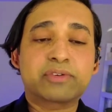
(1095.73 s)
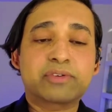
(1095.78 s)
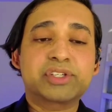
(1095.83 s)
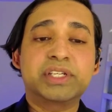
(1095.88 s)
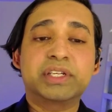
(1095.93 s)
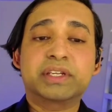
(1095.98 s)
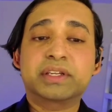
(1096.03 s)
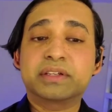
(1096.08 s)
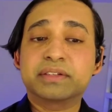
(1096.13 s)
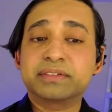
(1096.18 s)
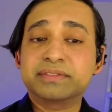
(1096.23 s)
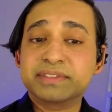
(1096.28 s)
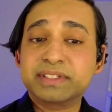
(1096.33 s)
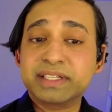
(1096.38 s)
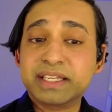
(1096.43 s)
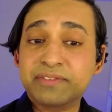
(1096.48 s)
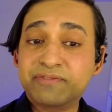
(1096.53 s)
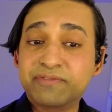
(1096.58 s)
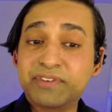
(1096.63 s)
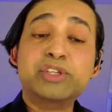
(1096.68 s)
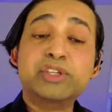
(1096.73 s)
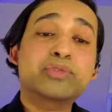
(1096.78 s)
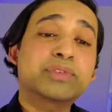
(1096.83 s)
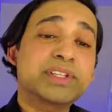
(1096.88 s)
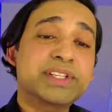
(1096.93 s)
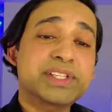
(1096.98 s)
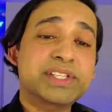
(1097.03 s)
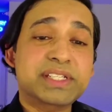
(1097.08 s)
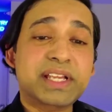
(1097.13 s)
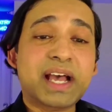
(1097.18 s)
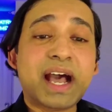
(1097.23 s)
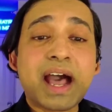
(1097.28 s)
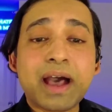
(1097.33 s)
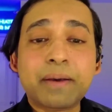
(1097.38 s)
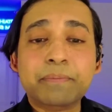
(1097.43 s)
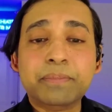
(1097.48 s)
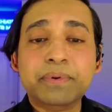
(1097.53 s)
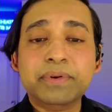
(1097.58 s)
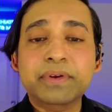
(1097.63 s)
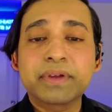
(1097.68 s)
how she could eventually
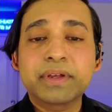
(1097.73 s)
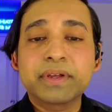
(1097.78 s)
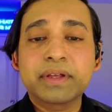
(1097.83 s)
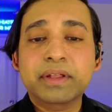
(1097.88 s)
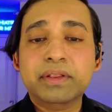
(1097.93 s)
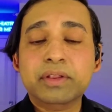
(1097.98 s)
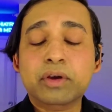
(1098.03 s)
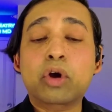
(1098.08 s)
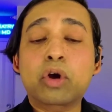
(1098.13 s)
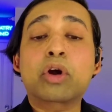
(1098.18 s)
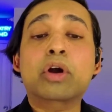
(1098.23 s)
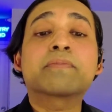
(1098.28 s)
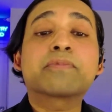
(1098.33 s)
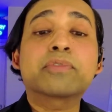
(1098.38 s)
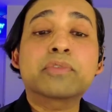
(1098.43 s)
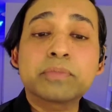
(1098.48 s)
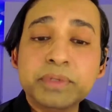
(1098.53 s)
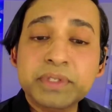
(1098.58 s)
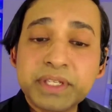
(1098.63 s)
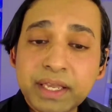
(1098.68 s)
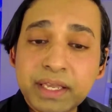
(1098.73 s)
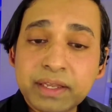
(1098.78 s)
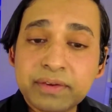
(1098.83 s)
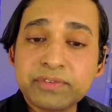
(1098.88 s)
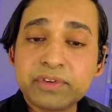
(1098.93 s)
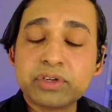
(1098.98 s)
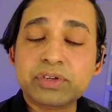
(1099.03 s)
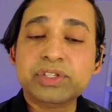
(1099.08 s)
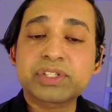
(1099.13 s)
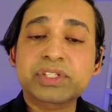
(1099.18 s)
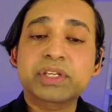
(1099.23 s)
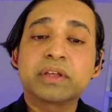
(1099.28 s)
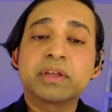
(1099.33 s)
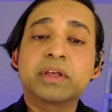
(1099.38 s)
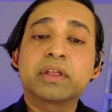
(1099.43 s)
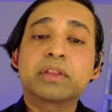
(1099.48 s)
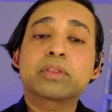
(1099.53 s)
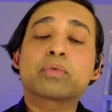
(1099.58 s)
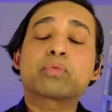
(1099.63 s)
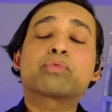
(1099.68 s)
stop the harmful
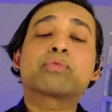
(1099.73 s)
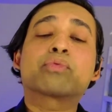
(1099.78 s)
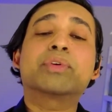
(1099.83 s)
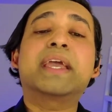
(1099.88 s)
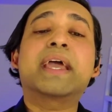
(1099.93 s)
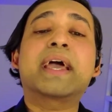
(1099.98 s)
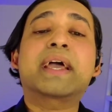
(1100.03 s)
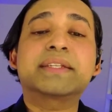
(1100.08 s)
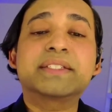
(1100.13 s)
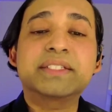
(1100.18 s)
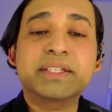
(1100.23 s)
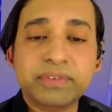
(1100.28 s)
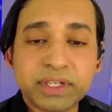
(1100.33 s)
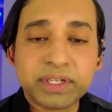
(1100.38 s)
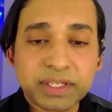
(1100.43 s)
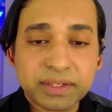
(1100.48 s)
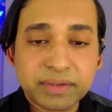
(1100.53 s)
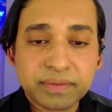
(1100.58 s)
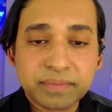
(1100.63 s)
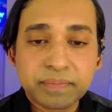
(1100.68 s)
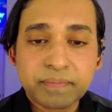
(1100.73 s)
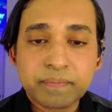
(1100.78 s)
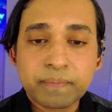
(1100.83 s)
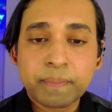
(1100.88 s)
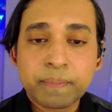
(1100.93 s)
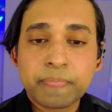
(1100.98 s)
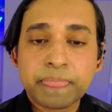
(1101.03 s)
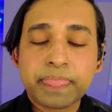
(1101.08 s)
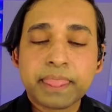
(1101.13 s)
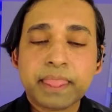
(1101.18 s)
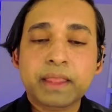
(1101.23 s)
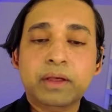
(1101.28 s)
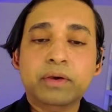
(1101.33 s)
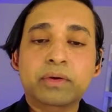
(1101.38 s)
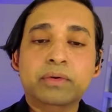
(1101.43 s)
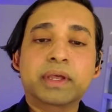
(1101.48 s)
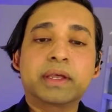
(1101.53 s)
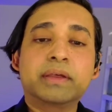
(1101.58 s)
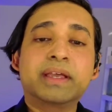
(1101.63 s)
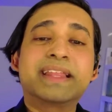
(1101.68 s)
behaviors, the reactivity,
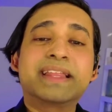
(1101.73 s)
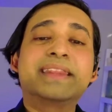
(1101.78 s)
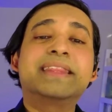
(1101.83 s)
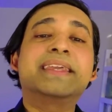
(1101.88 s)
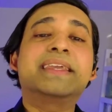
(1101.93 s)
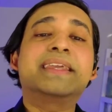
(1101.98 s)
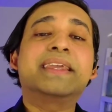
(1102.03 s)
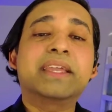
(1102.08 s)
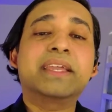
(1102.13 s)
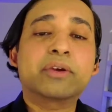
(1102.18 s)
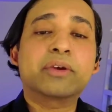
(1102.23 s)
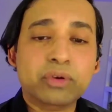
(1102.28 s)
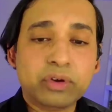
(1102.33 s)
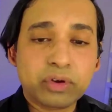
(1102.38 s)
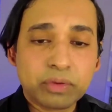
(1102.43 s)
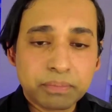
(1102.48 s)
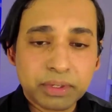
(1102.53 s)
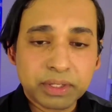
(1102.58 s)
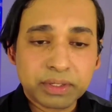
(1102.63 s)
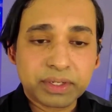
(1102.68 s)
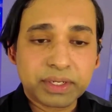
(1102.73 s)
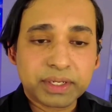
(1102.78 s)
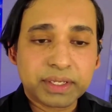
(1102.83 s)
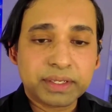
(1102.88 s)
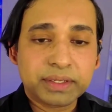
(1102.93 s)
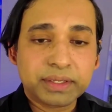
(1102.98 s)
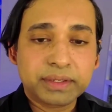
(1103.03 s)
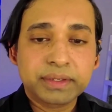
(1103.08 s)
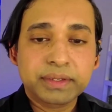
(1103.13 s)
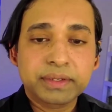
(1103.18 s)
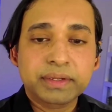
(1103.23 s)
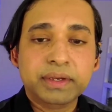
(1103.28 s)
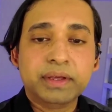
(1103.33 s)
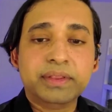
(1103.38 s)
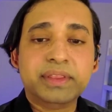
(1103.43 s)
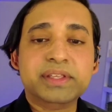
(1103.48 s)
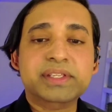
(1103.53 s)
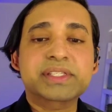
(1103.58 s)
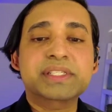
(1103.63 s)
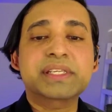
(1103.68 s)
okay, the irritability,
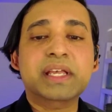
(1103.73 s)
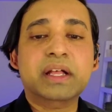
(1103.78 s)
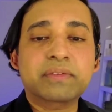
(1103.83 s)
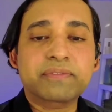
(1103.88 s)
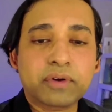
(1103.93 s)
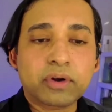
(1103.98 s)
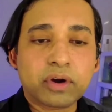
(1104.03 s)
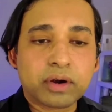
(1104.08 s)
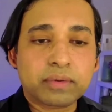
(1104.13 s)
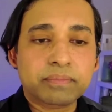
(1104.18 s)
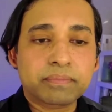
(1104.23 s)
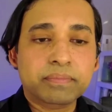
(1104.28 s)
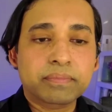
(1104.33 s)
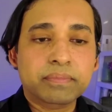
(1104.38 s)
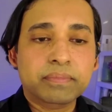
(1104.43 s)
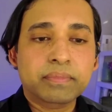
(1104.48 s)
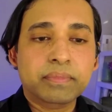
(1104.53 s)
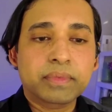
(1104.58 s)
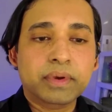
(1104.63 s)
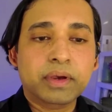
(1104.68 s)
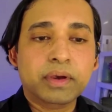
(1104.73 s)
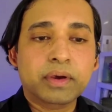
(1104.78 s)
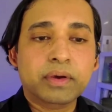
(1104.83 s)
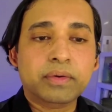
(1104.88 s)
the self-harm,